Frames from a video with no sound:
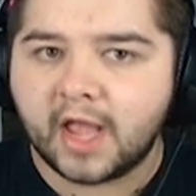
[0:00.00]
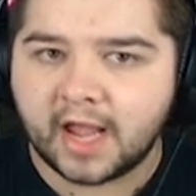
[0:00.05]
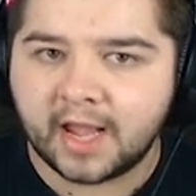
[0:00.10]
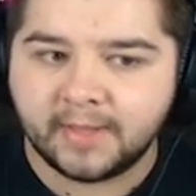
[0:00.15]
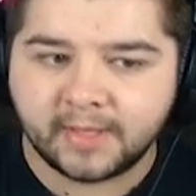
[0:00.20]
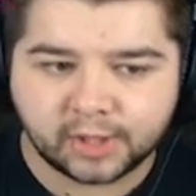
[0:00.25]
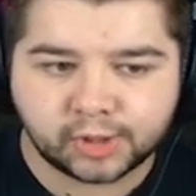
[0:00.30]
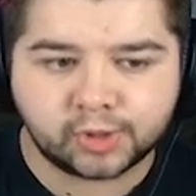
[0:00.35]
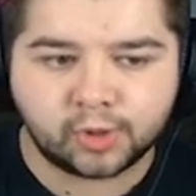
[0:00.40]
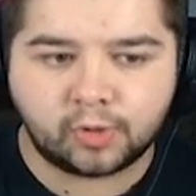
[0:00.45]
in
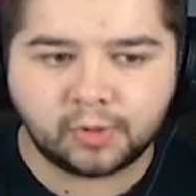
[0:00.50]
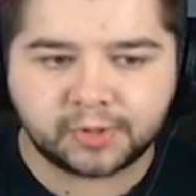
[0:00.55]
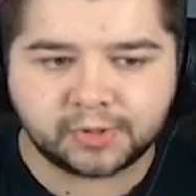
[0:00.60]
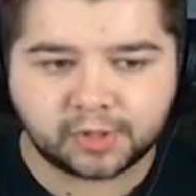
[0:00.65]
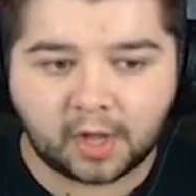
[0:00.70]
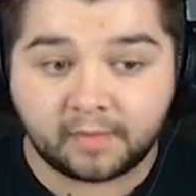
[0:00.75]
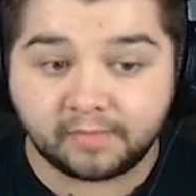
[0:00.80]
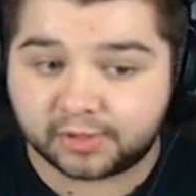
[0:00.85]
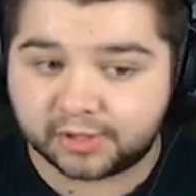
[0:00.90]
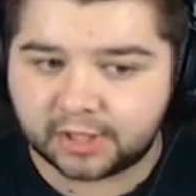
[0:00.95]
this sort
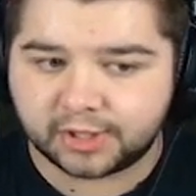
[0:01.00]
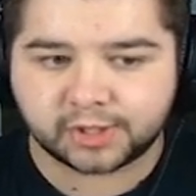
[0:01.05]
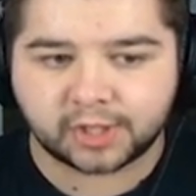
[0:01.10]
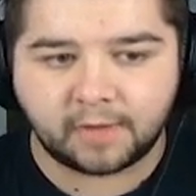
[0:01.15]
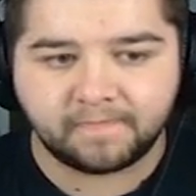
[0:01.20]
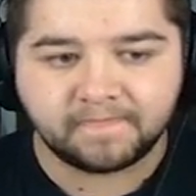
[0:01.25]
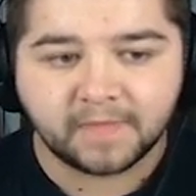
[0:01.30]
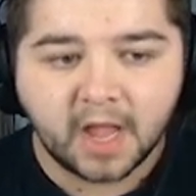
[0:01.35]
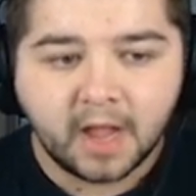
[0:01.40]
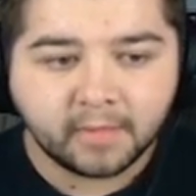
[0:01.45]
of
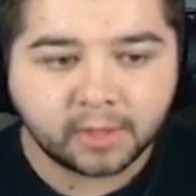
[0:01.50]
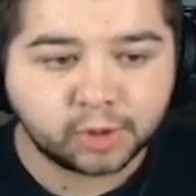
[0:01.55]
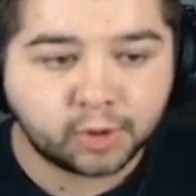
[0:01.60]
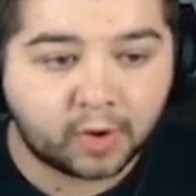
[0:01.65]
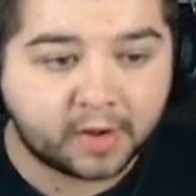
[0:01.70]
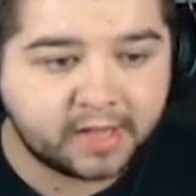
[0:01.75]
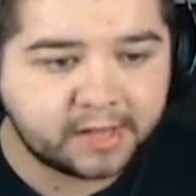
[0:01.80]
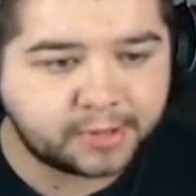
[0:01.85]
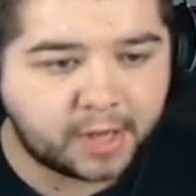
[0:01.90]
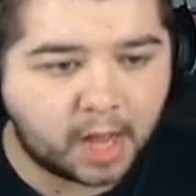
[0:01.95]
system with
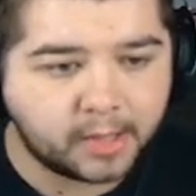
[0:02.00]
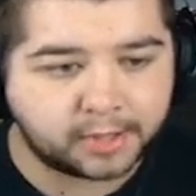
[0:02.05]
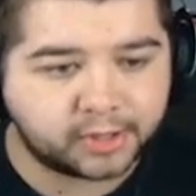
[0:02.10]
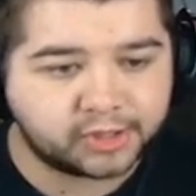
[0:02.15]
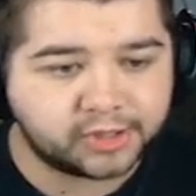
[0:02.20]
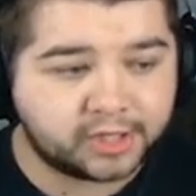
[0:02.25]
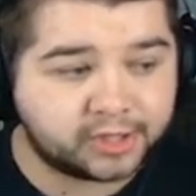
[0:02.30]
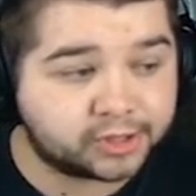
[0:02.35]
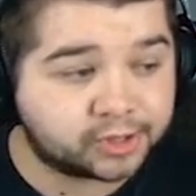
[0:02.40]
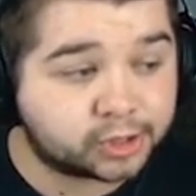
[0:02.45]
25
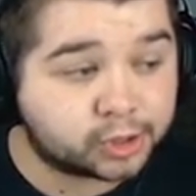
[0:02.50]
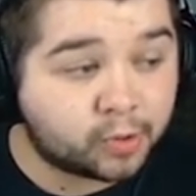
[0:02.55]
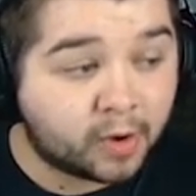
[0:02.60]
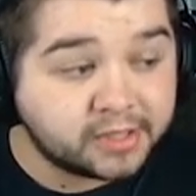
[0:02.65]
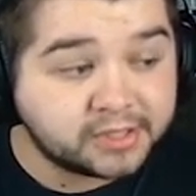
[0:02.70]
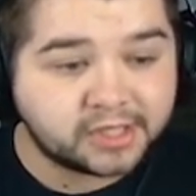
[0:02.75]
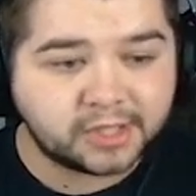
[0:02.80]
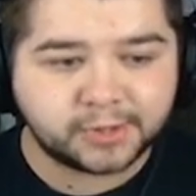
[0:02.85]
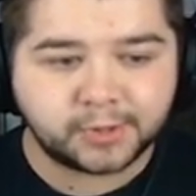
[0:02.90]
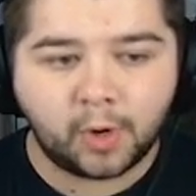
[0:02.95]
assists,
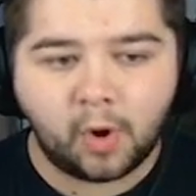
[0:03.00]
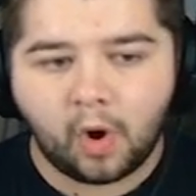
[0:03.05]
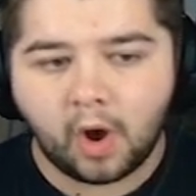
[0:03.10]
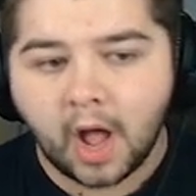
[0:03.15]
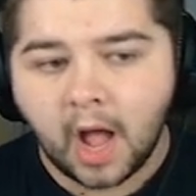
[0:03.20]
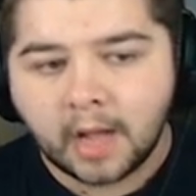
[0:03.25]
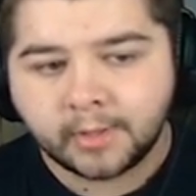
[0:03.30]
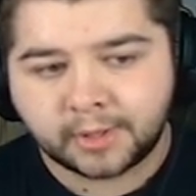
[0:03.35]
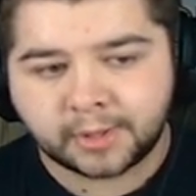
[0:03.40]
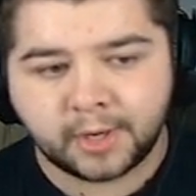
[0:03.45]
24
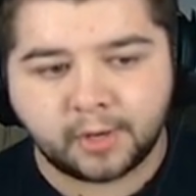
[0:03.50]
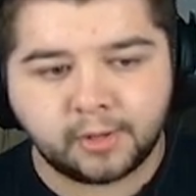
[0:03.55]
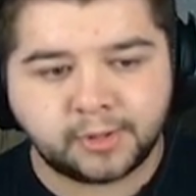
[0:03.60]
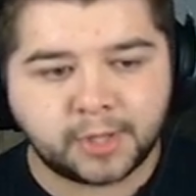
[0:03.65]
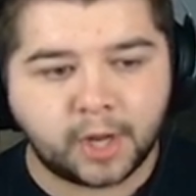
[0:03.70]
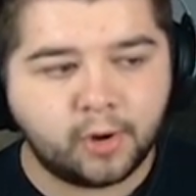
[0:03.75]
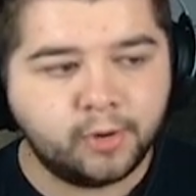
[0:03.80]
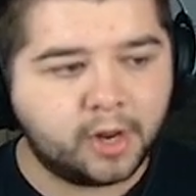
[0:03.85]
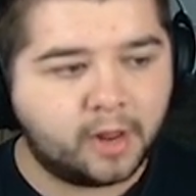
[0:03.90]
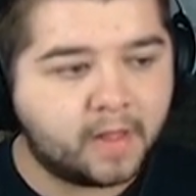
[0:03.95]
for Phil
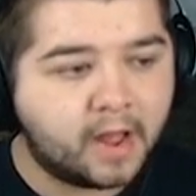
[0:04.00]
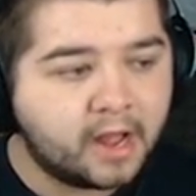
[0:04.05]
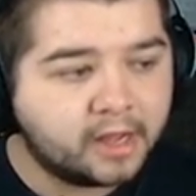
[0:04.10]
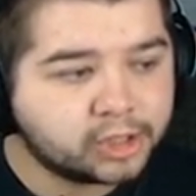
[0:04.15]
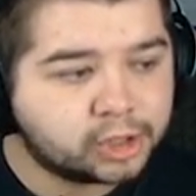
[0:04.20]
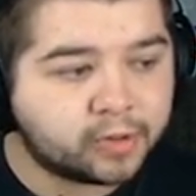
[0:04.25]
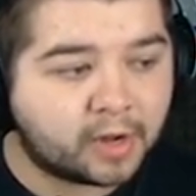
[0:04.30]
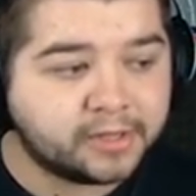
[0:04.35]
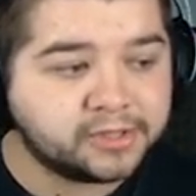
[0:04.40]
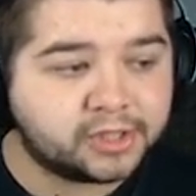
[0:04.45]
Foden,
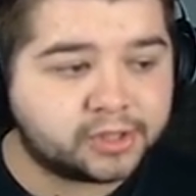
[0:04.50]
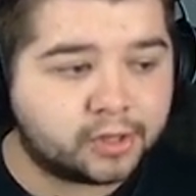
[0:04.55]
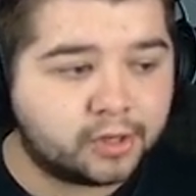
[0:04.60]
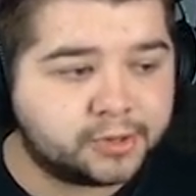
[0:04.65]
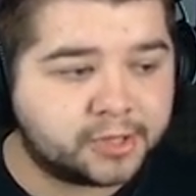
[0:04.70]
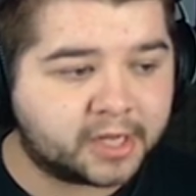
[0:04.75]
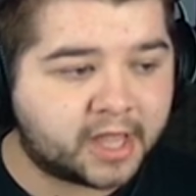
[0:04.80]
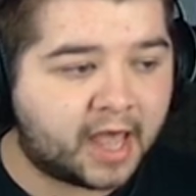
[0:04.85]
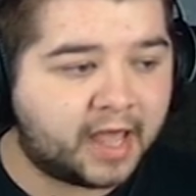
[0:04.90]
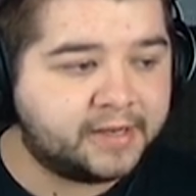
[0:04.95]
22
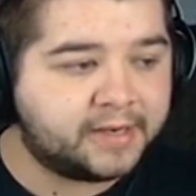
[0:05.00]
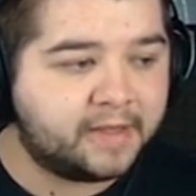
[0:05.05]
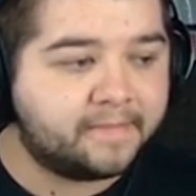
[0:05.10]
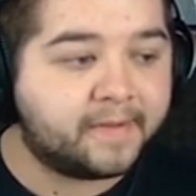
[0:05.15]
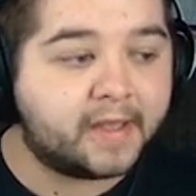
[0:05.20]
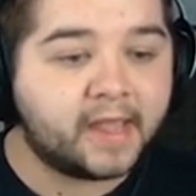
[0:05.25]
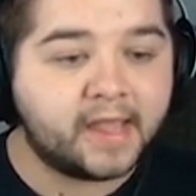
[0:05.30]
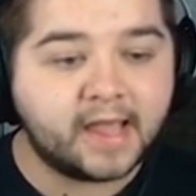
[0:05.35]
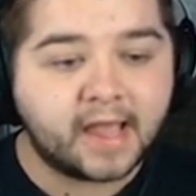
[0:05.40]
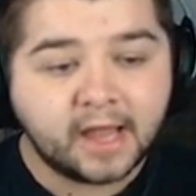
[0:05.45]
for
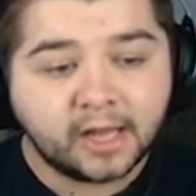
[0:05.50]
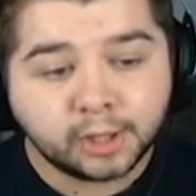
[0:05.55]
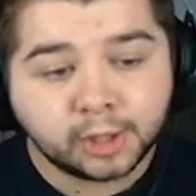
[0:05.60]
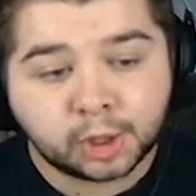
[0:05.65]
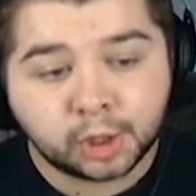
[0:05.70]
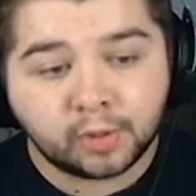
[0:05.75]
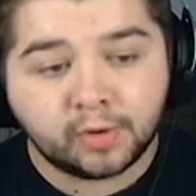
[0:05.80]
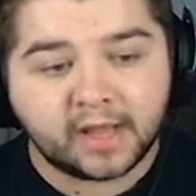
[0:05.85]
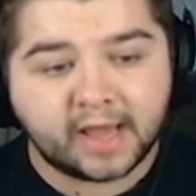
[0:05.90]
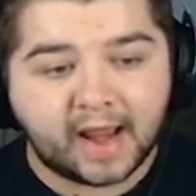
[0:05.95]
KDB,
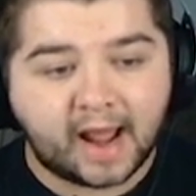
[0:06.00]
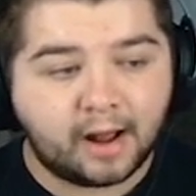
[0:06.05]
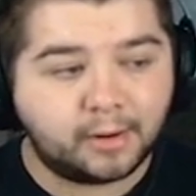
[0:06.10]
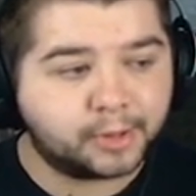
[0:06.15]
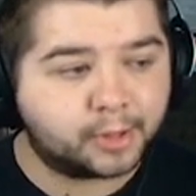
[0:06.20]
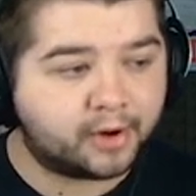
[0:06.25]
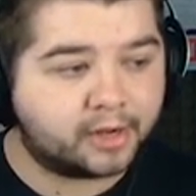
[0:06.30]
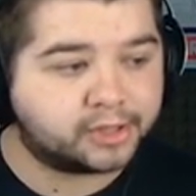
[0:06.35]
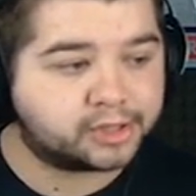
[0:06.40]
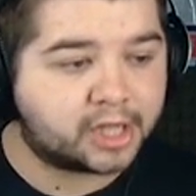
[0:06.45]
Julian
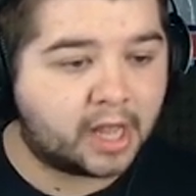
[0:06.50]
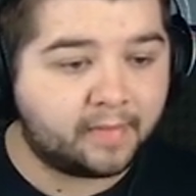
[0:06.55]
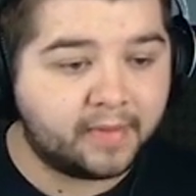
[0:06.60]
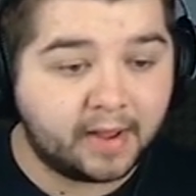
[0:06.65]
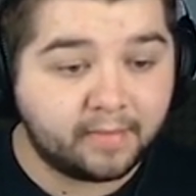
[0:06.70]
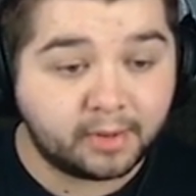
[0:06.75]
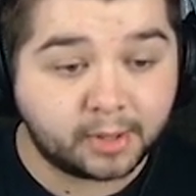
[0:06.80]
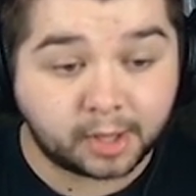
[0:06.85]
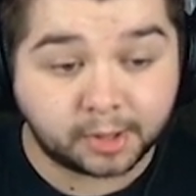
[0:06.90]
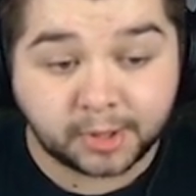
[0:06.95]
Alvarez coming
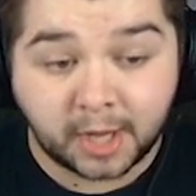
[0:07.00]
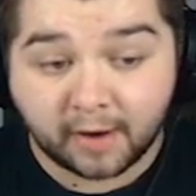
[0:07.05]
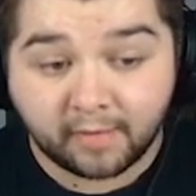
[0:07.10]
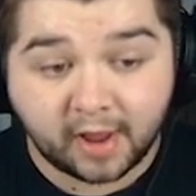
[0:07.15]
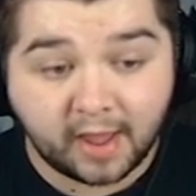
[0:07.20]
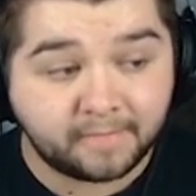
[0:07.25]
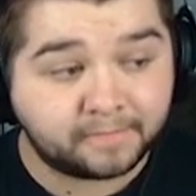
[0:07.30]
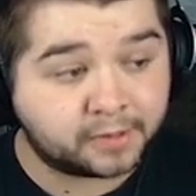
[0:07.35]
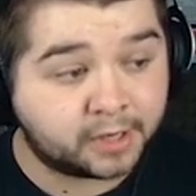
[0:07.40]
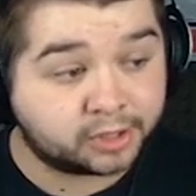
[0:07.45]
in with a very
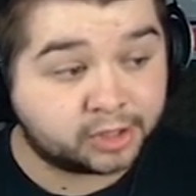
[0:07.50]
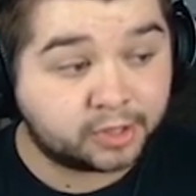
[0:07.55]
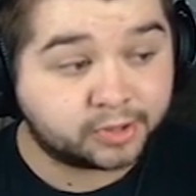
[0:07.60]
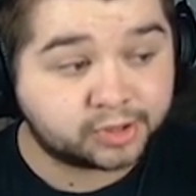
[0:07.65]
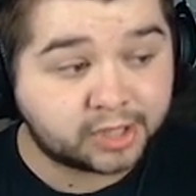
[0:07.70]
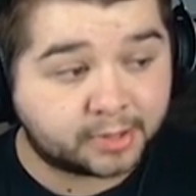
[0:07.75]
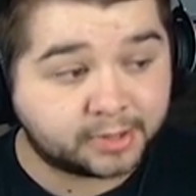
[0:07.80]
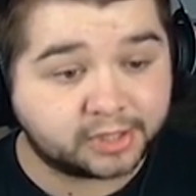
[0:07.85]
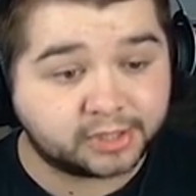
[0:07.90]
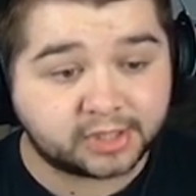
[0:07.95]
impressive
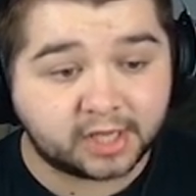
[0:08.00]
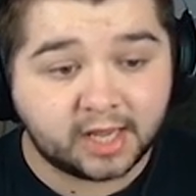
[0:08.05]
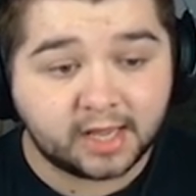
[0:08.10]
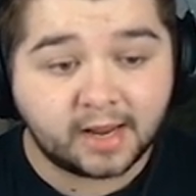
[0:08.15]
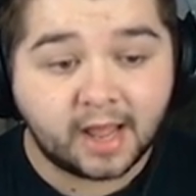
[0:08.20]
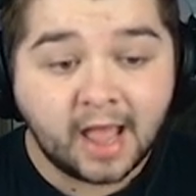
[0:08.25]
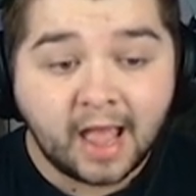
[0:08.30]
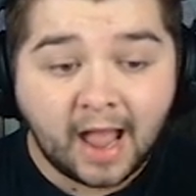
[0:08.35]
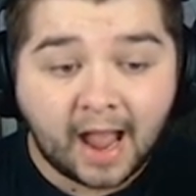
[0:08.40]
17,